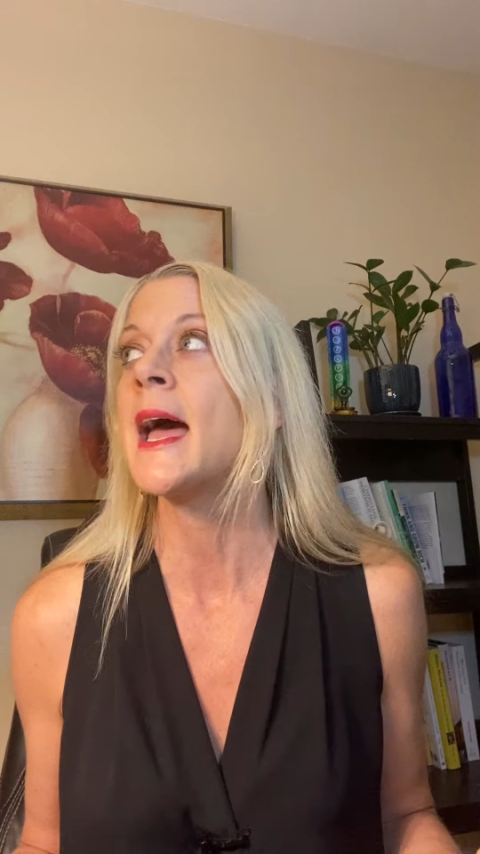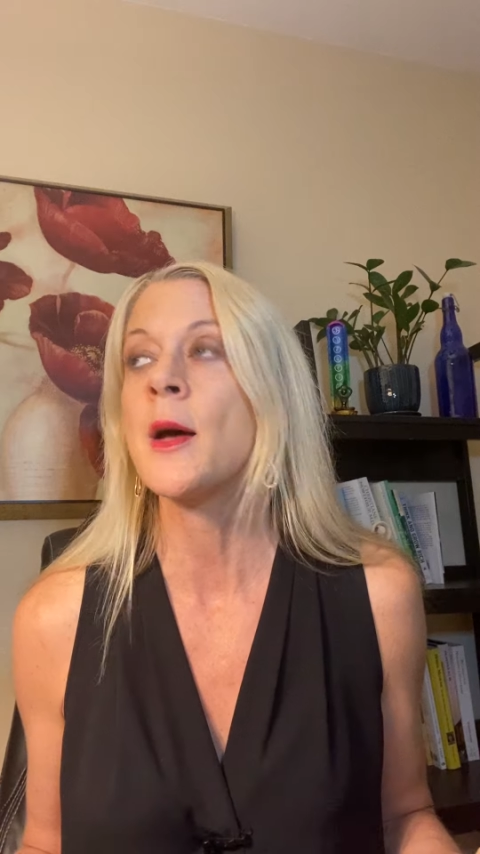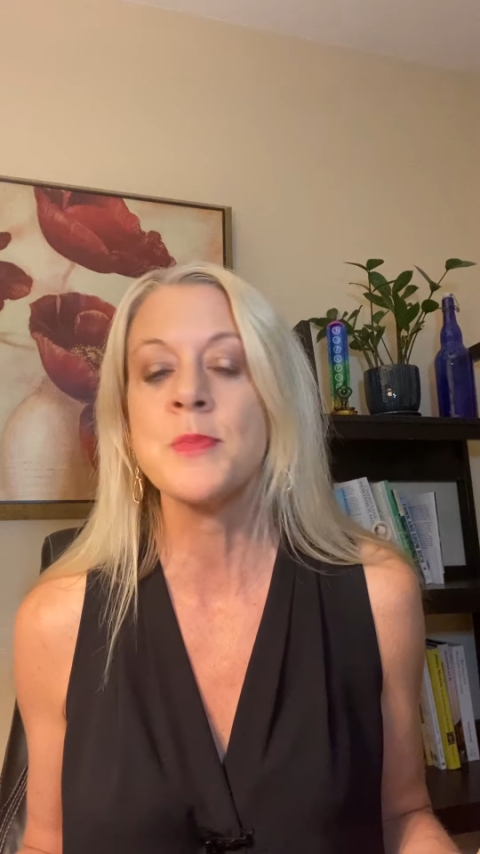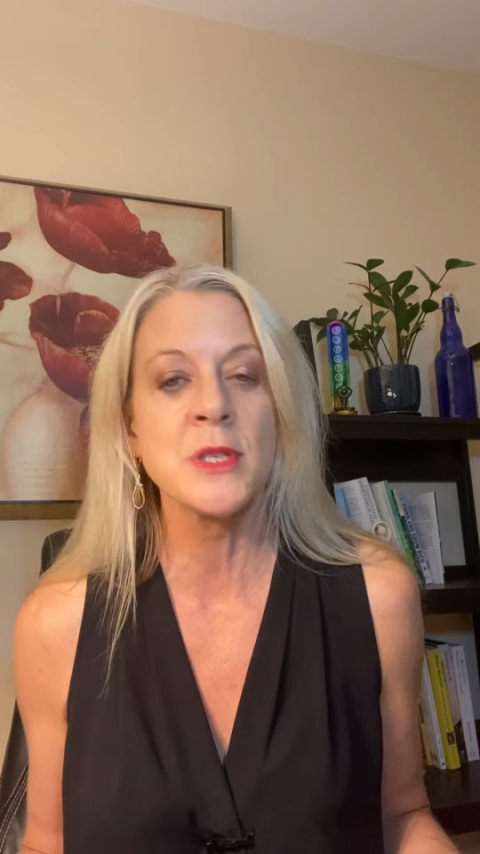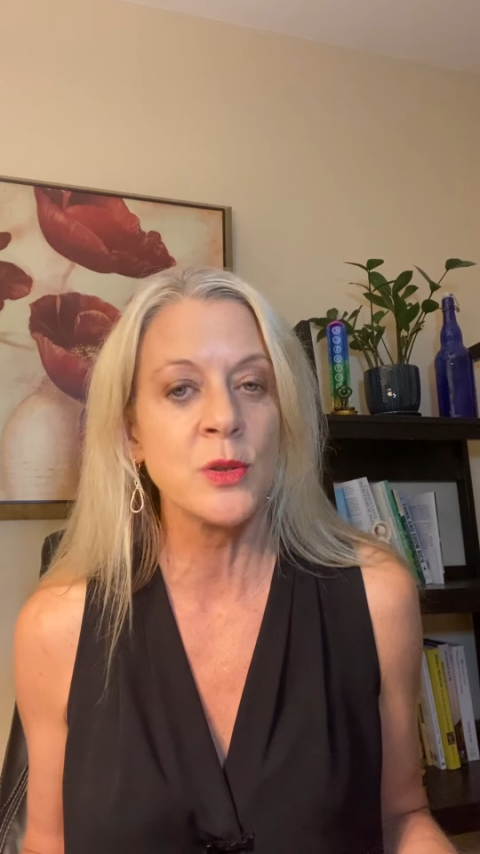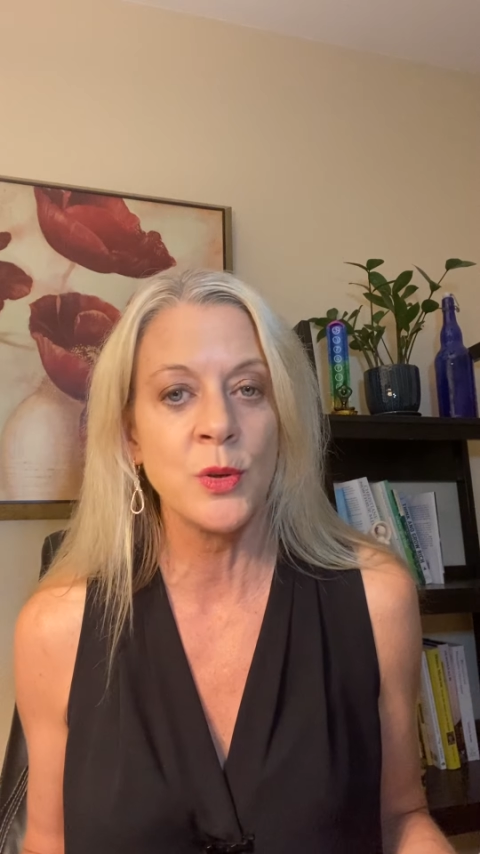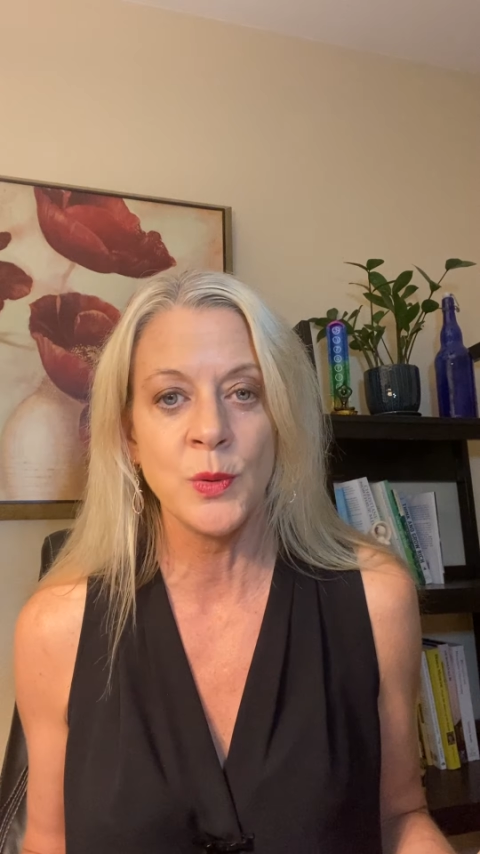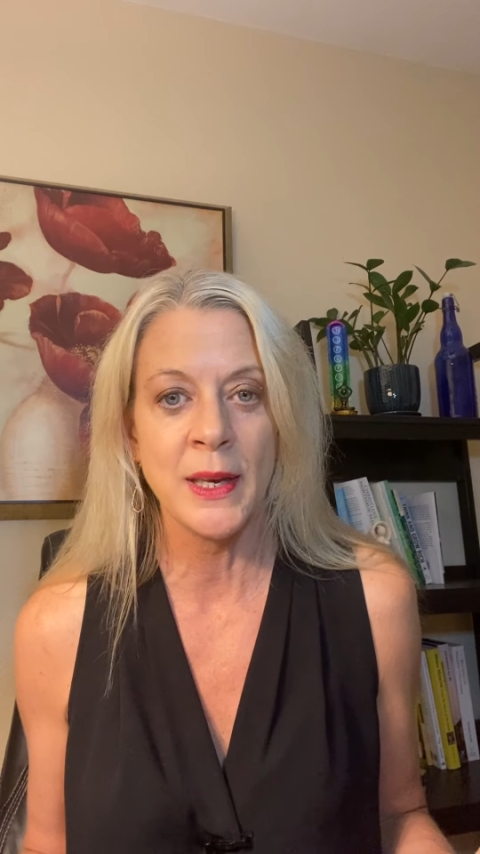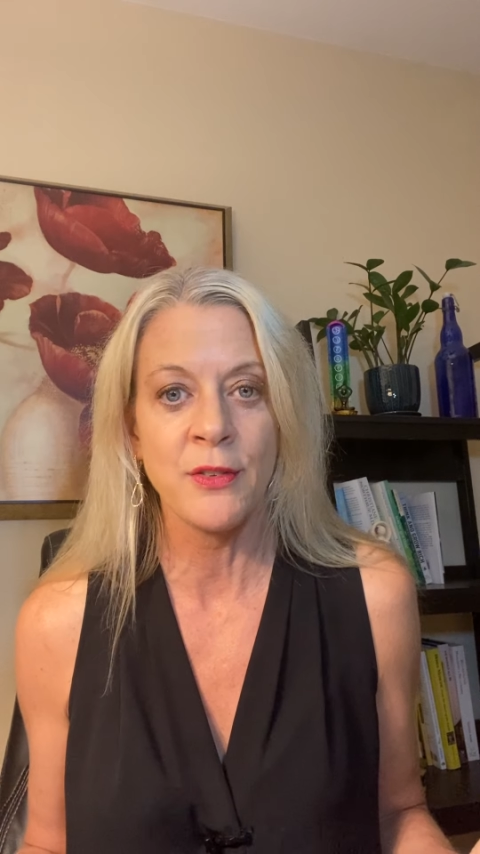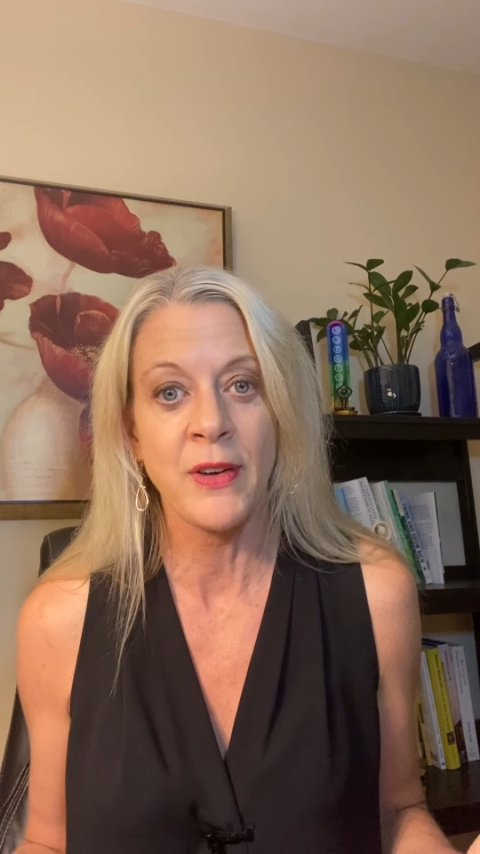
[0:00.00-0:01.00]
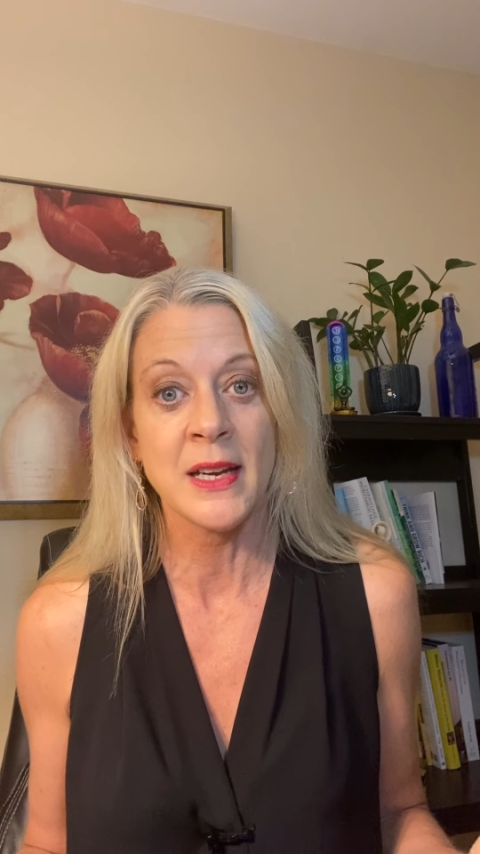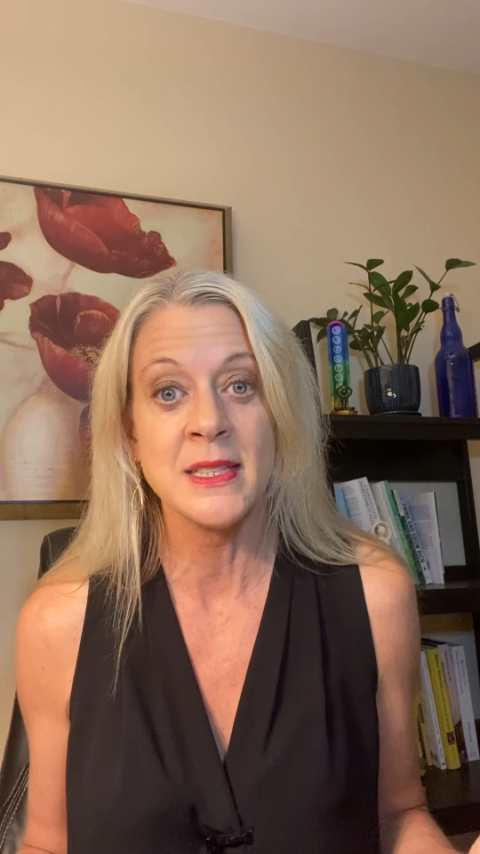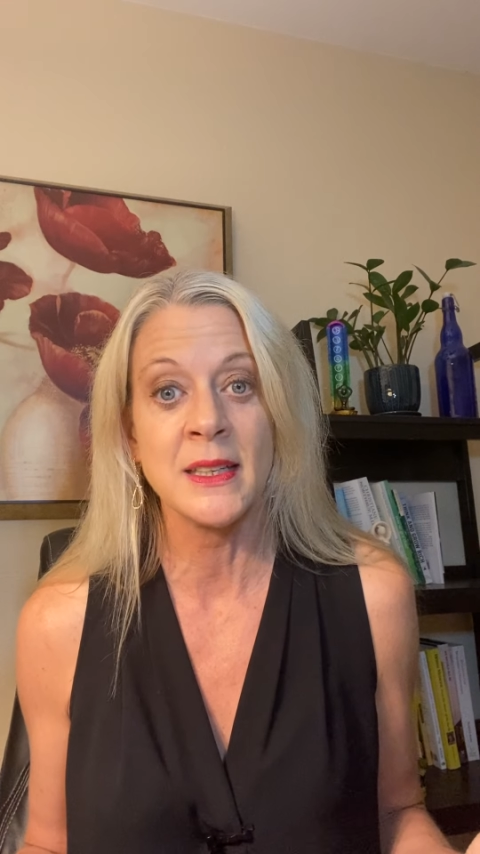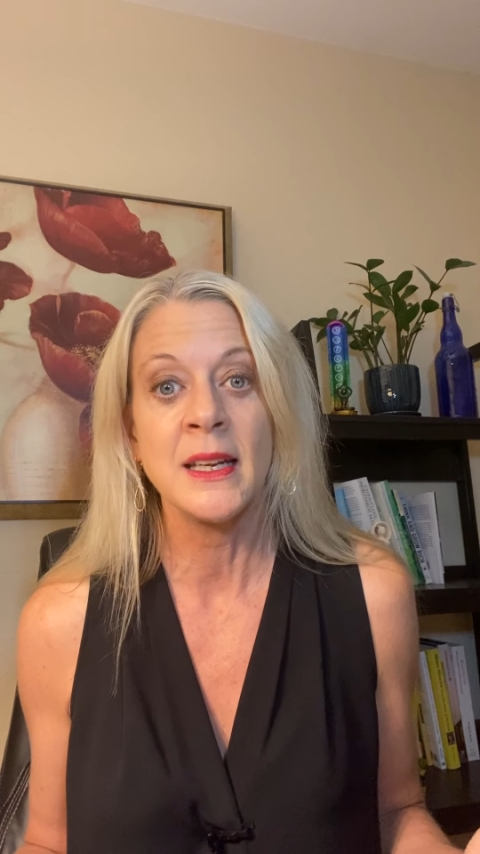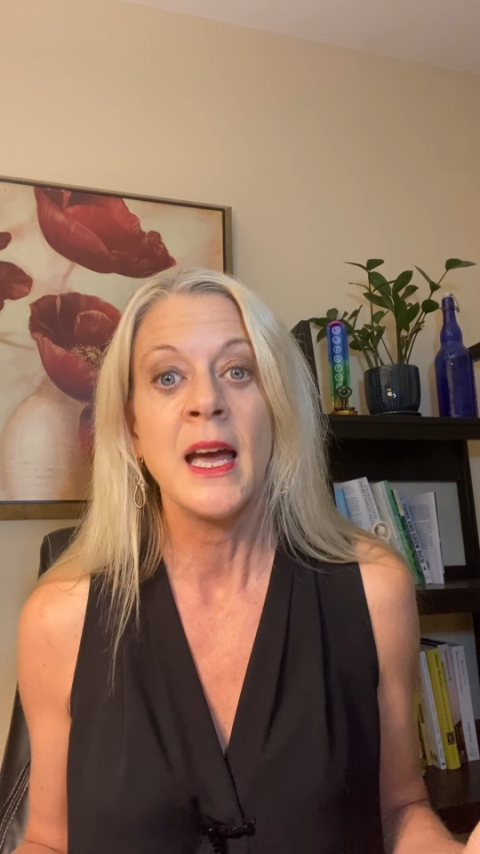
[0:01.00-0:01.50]
absolutely
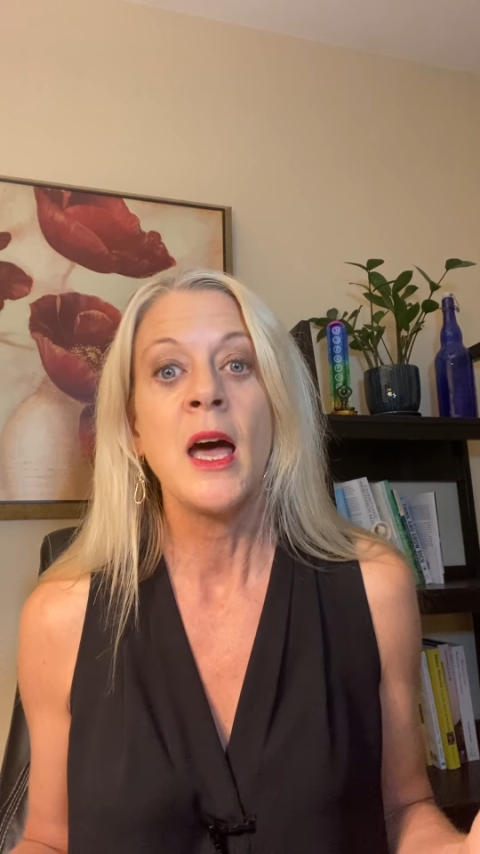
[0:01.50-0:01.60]
affected